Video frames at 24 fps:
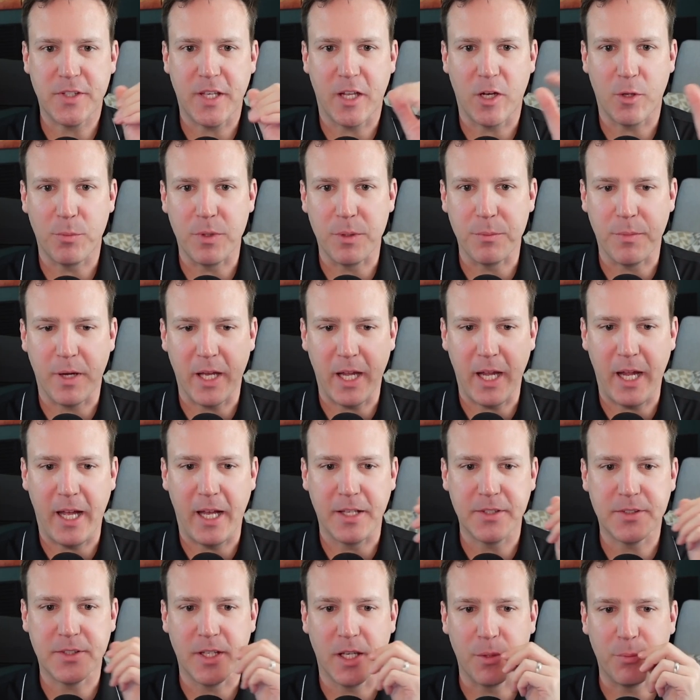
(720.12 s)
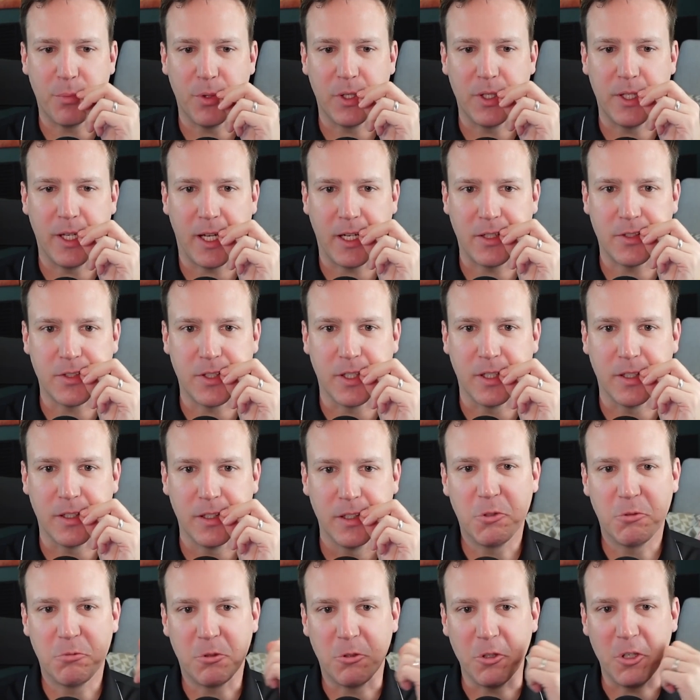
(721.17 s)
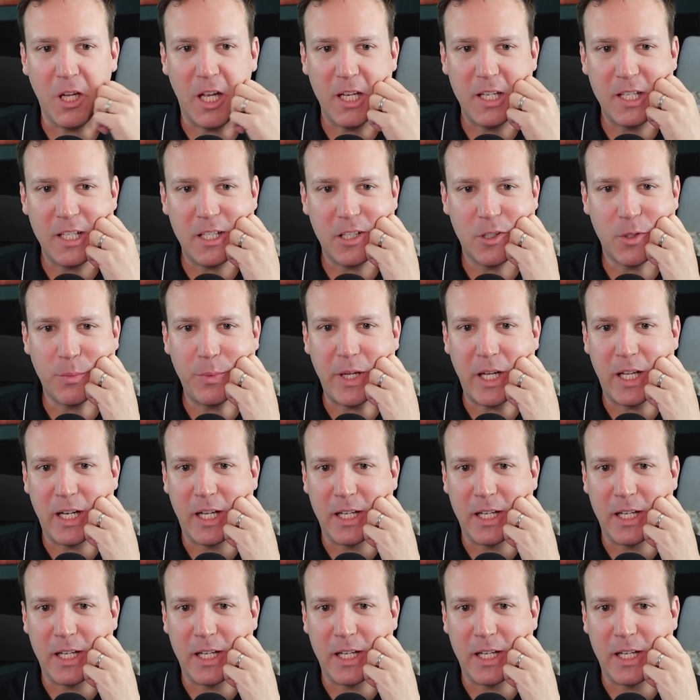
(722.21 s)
That'll be my asset protection. Good idea or bad